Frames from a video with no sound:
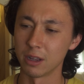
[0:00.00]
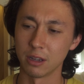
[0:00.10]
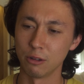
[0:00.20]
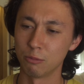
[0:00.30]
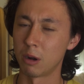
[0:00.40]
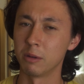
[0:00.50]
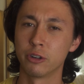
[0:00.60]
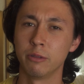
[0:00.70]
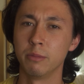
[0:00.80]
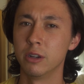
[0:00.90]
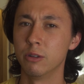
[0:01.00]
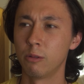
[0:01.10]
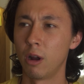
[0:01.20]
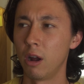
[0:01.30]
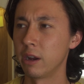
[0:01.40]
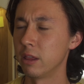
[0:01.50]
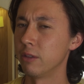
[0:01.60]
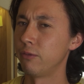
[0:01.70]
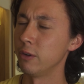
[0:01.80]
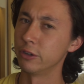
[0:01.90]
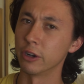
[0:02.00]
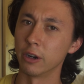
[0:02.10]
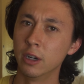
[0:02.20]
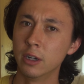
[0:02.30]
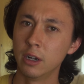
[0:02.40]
that you probably shouldn't be doing wrong in the future.